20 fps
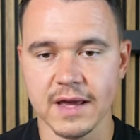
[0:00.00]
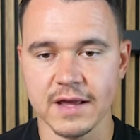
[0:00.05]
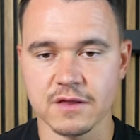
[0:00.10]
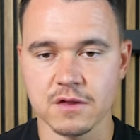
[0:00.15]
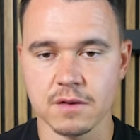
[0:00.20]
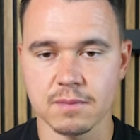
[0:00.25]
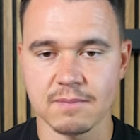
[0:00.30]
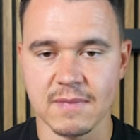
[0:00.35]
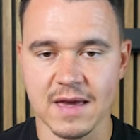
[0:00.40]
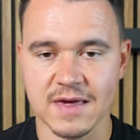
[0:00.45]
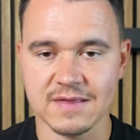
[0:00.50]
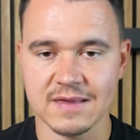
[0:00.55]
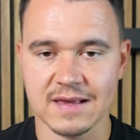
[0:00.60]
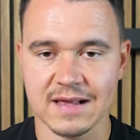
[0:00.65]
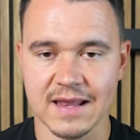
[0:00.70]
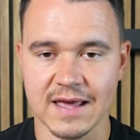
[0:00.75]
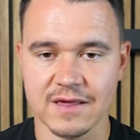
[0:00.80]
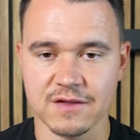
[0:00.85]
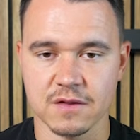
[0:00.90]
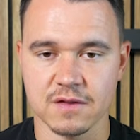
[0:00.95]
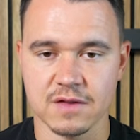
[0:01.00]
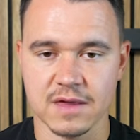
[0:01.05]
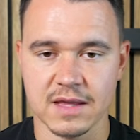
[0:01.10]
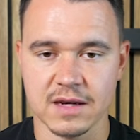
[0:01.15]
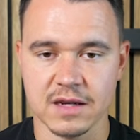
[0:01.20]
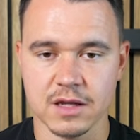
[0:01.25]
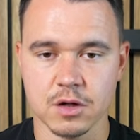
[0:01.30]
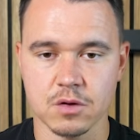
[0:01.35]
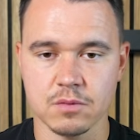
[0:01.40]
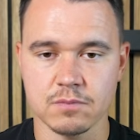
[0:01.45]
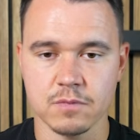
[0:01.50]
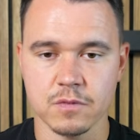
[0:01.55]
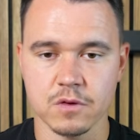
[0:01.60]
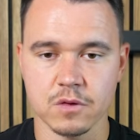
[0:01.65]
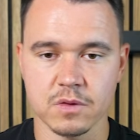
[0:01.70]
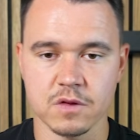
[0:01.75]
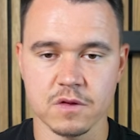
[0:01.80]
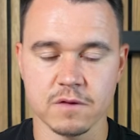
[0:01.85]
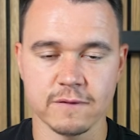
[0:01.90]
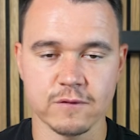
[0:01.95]
Ads Masterclass is in here. So
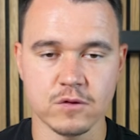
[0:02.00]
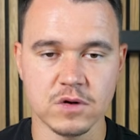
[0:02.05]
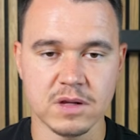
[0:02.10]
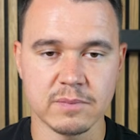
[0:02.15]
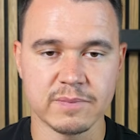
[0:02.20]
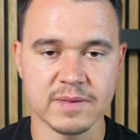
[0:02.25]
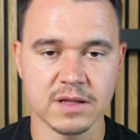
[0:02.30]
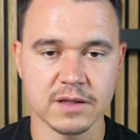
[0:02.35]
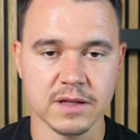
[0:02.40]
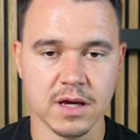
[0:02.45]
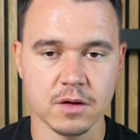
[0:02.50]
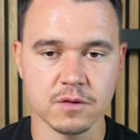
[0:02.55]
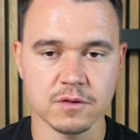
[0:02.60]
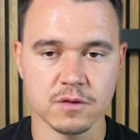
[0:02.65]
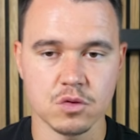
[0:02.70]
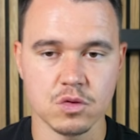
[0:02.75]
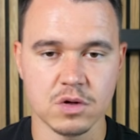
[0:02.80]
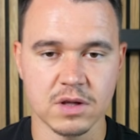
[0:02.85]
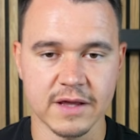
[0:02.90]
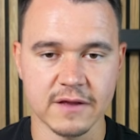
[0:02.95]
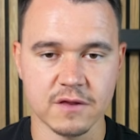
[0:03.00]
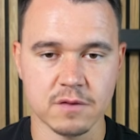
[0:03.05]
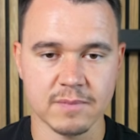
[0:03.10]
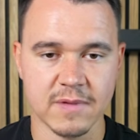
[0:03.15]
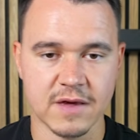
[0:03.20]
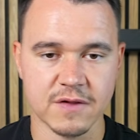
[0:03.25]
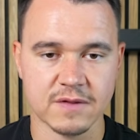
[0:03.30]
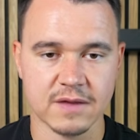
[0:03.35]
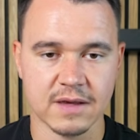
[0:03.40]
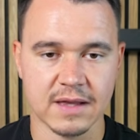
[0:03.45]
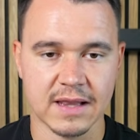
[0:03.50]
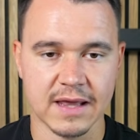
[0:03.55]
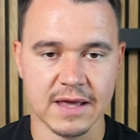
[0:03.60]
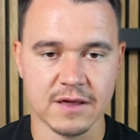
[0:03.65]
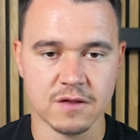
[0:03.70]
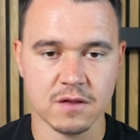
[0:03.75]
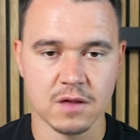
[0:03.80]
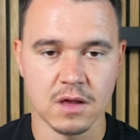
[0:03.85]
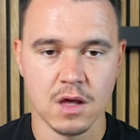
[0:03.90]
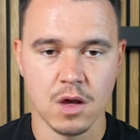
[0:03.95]
it's fully built out. Google Ads Masterclass.